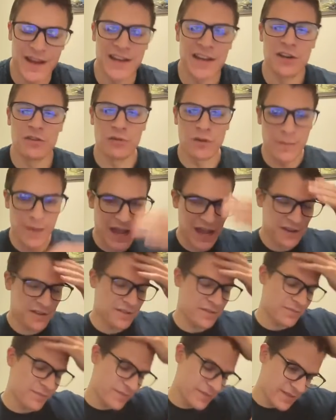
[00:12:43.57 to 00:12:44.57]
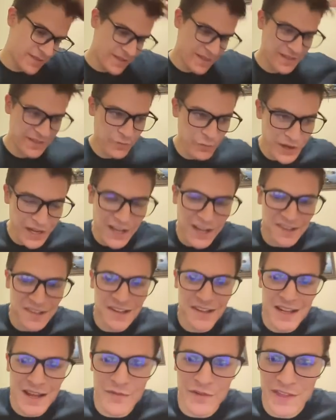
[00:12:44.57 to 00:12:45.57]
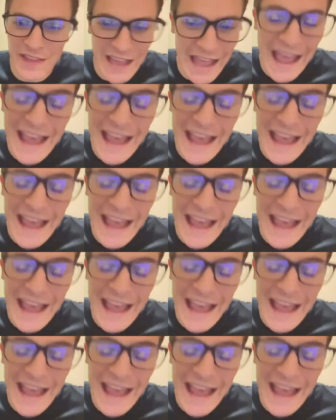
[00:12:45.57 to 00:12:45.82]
I need to remind you, the recon sees everything.